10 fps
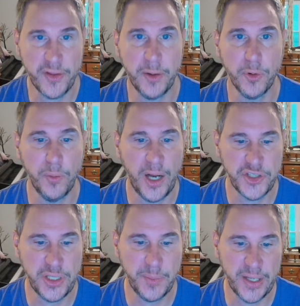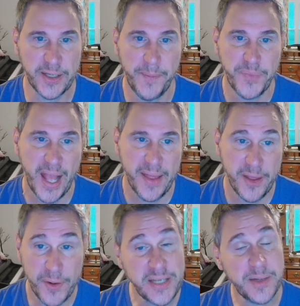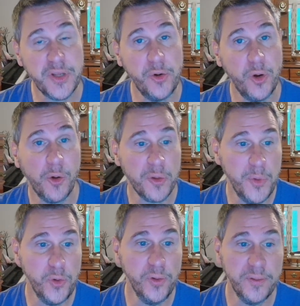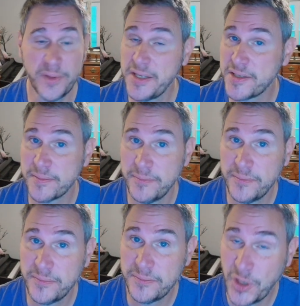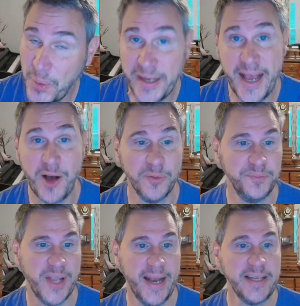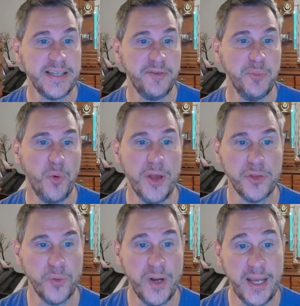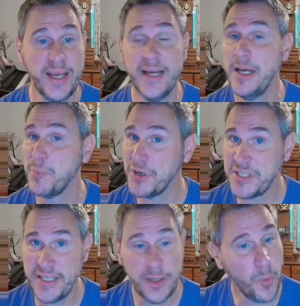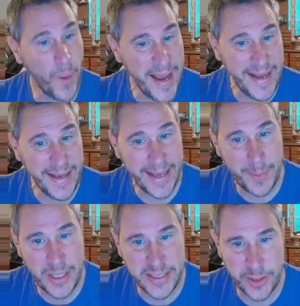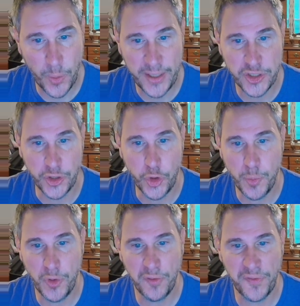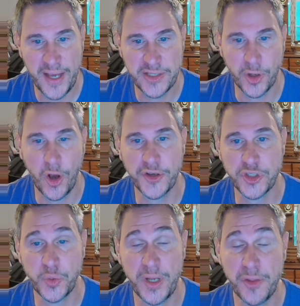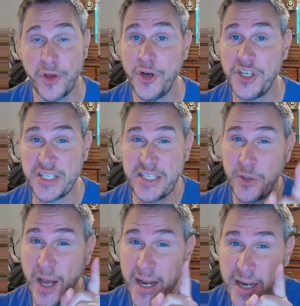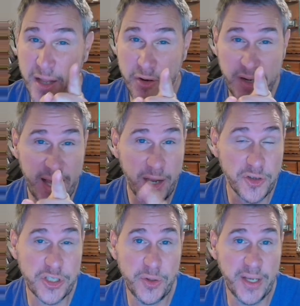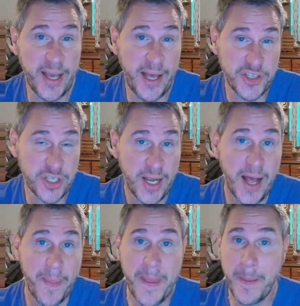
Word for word: that we're watching, but there is something going on with the moon. It's going down. 87.3% waning gibbous going to new moon phase on August 23rd. You still got another day or so to catch the